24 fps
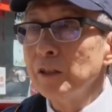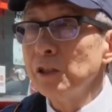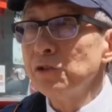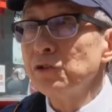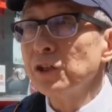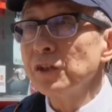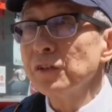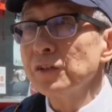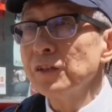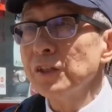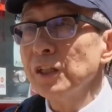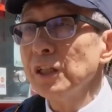
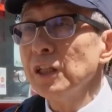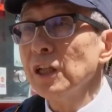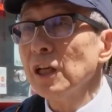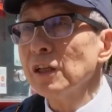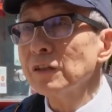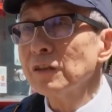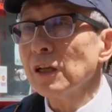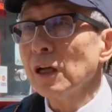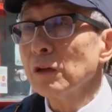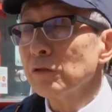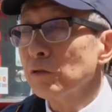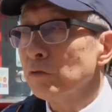teaching
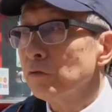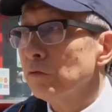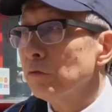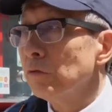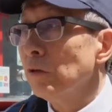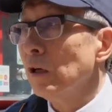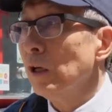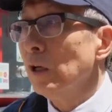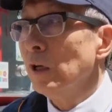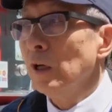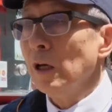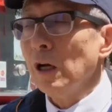seniors how
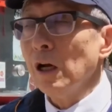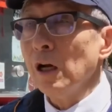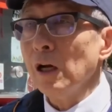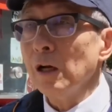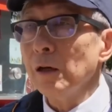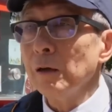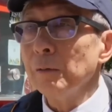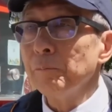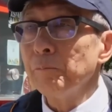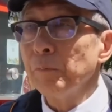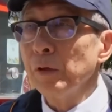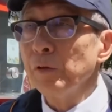to
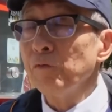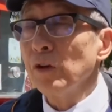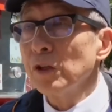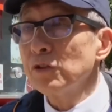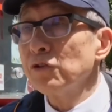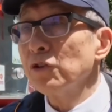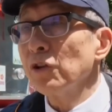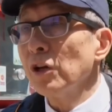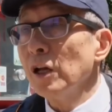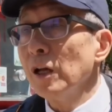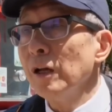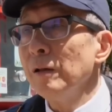uh, be
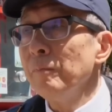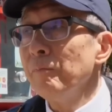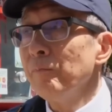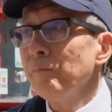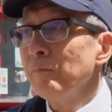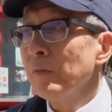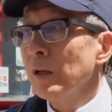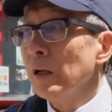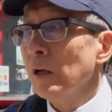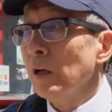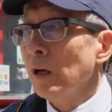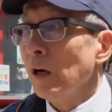vigilant,
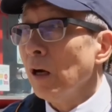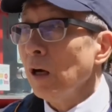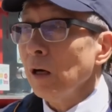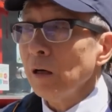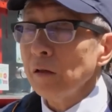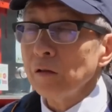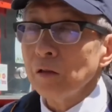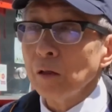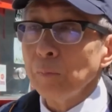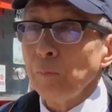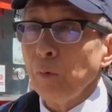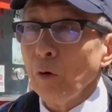
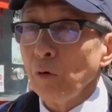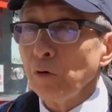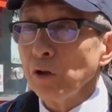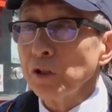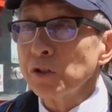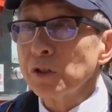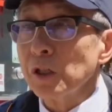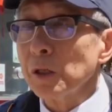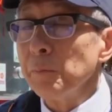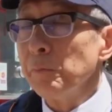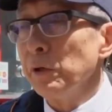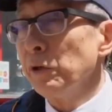uh, the
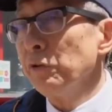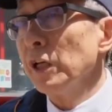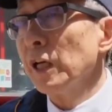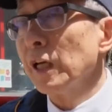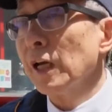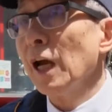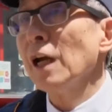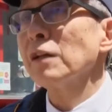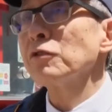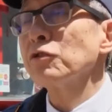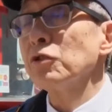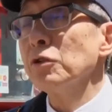police community
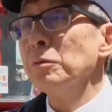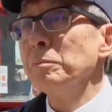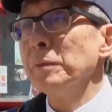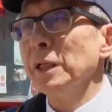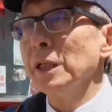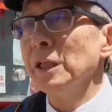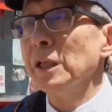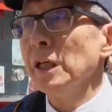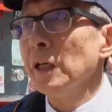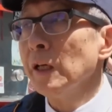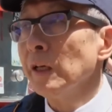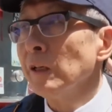council
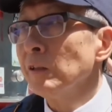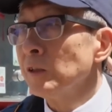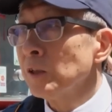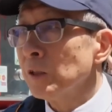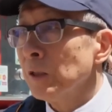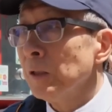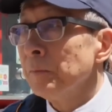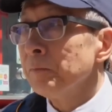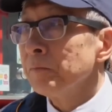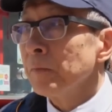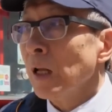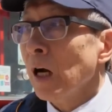meetings,
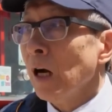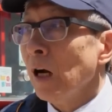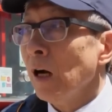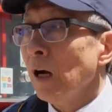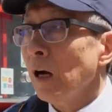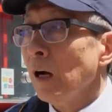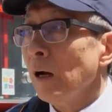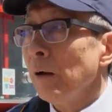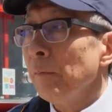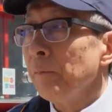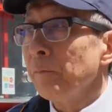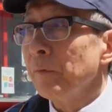
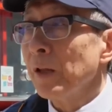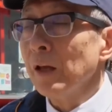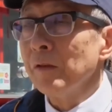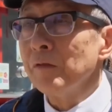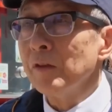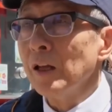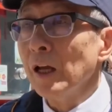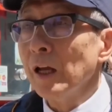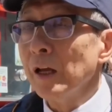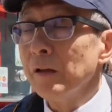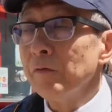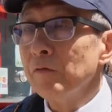um,
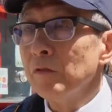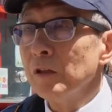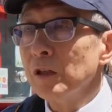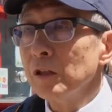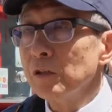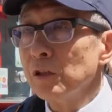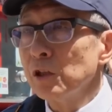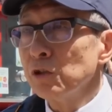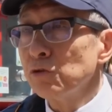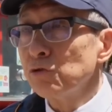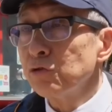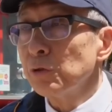and then the
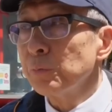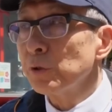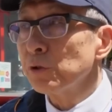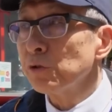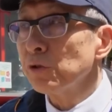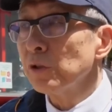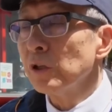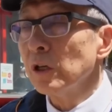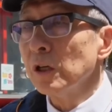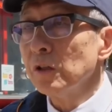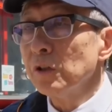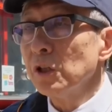
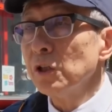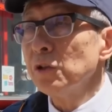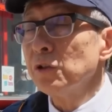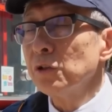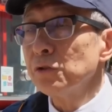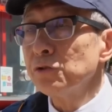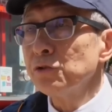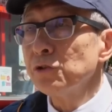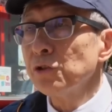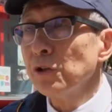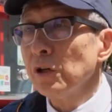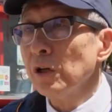distribution of
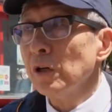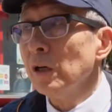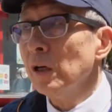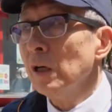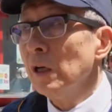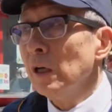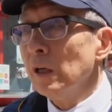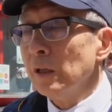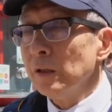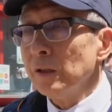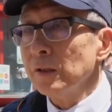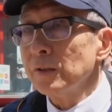literature,
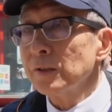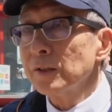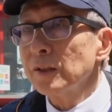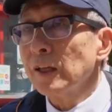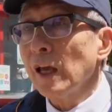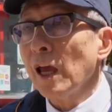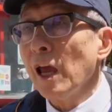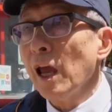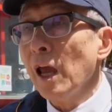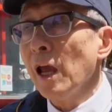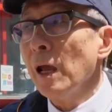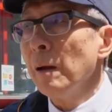the
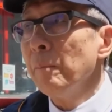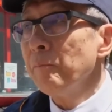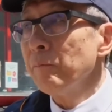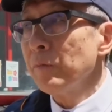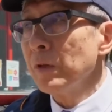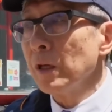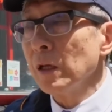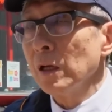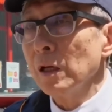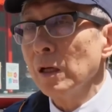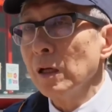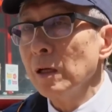scam,
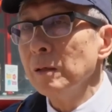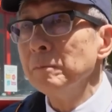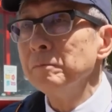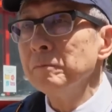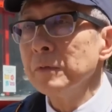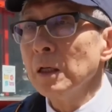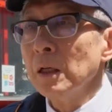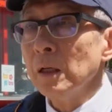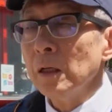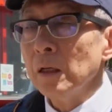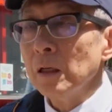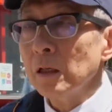the,
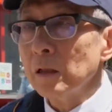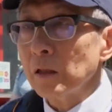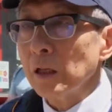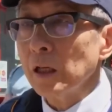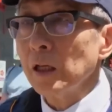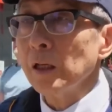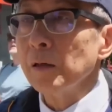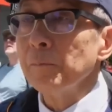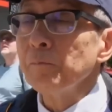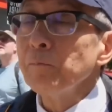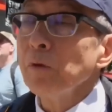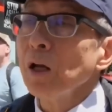uh, the
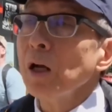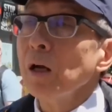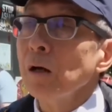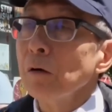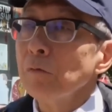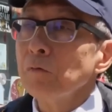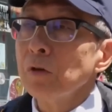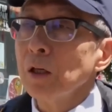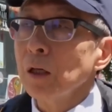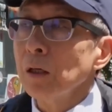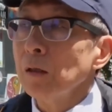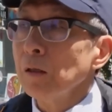you know,
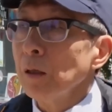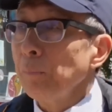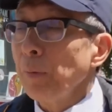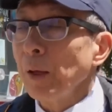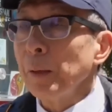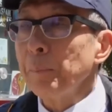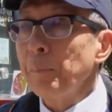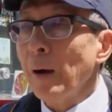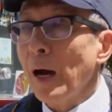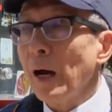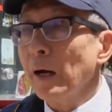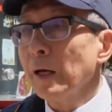the, the
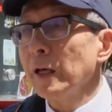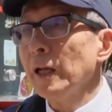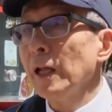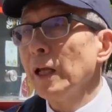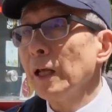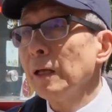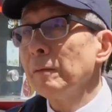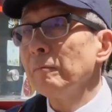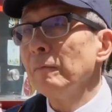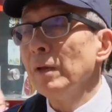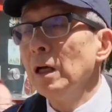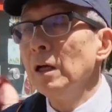
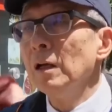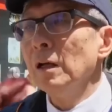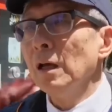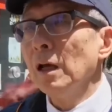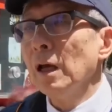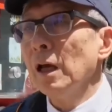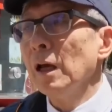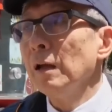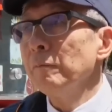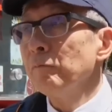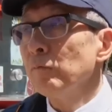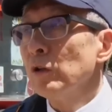pickpocketing.
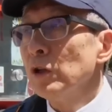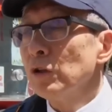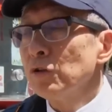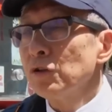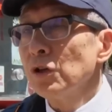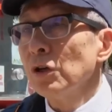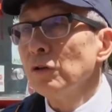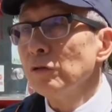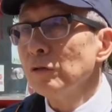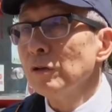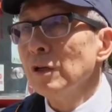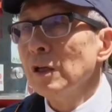And
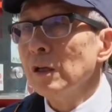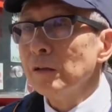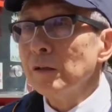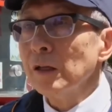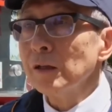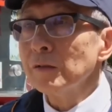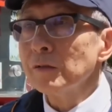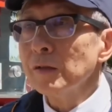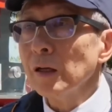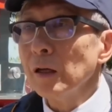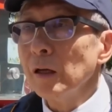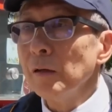so
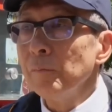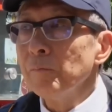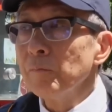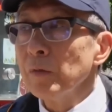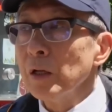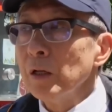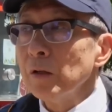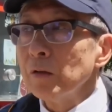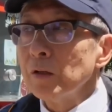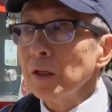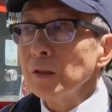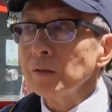there's a,
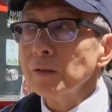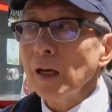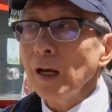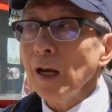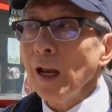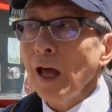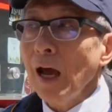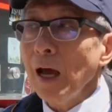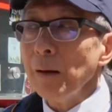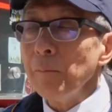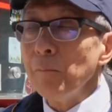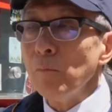there's a
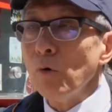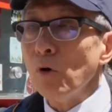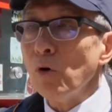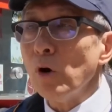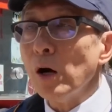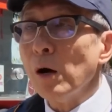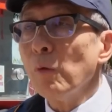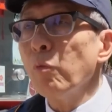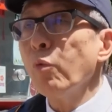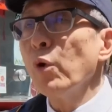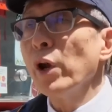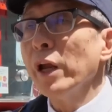lot
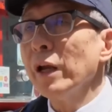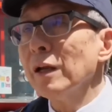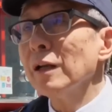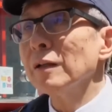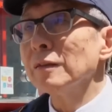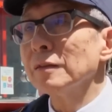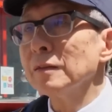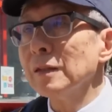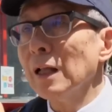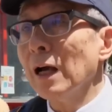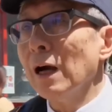more awareness